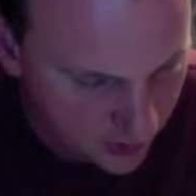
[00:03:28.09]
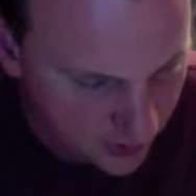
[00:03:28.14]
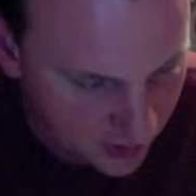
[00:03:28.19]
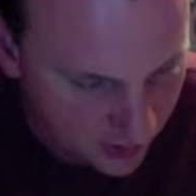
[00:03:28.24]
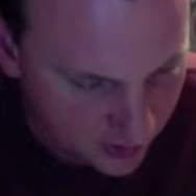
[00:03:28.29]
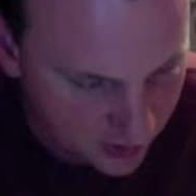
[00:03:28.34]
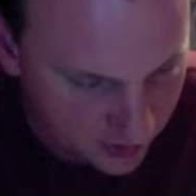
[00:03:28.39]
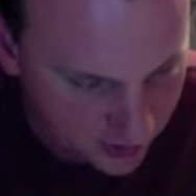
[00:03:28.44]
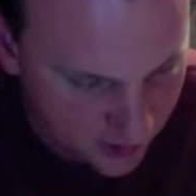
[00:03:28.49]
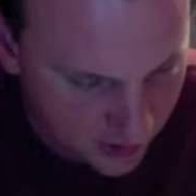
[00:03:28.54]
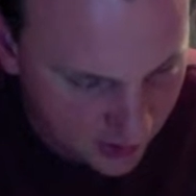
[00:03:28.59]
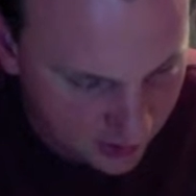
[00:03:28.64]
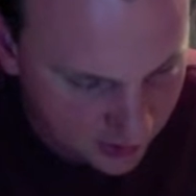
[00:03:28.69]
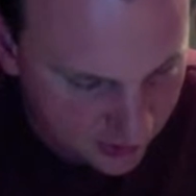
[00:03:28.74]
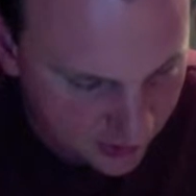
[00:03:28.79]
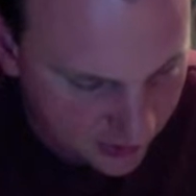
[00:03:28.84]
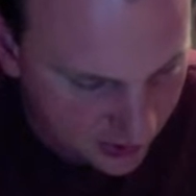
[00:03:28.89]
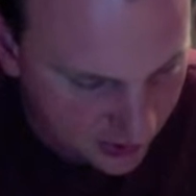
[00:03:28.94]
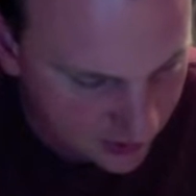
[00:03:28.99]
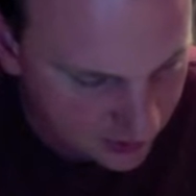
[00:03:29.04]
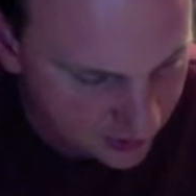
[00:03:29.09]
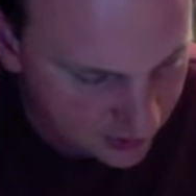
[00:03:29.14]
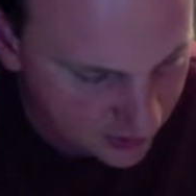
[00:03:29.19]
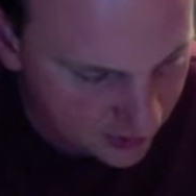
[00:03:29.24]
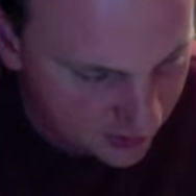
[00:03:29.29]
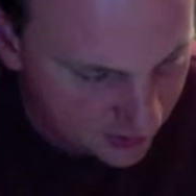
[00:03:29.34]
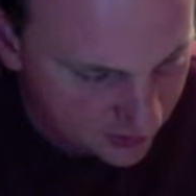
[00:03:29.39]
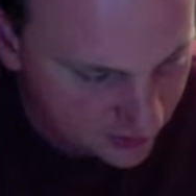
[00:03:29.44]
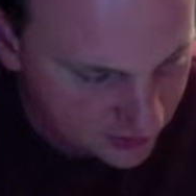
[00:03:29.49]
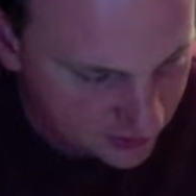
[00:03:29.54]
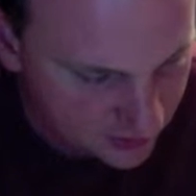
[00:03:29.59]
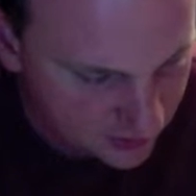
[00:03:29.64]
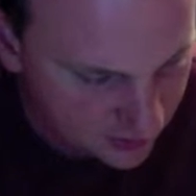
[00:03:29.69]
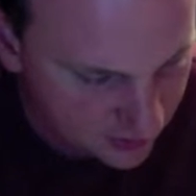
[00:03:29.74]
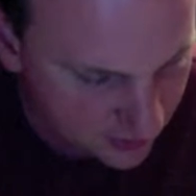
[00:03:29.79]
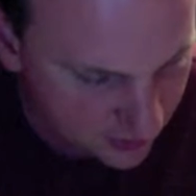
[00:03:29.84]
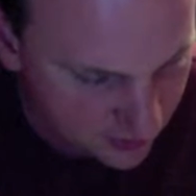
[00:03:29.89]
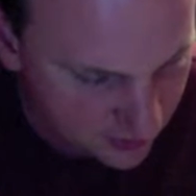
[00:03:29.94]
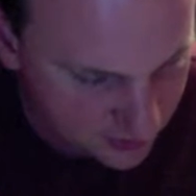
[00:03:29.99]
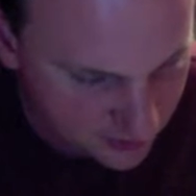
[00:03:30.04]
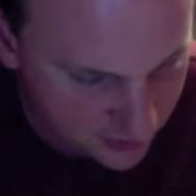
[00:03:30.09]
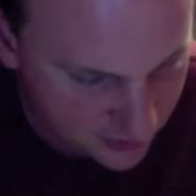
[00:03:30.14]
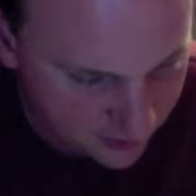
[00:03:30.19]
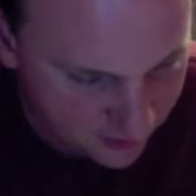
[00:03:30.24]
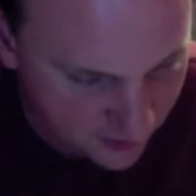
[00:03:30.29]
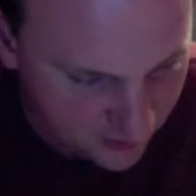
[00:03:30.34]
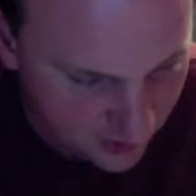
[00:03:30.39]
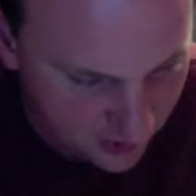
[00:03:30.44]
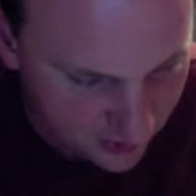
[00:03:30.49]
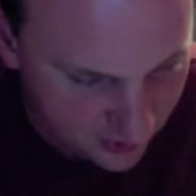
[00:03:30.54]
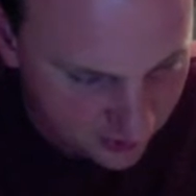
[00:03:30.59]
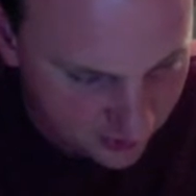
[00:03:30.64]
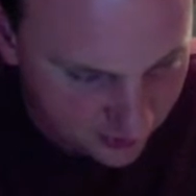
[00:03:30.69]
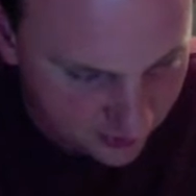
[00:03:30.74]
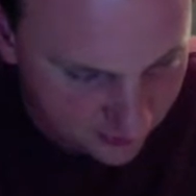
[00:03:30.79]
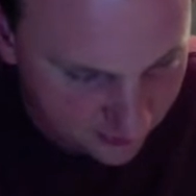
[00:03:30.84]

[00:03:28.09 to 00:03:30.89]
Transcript: and attacked the Canaanites at Zephath,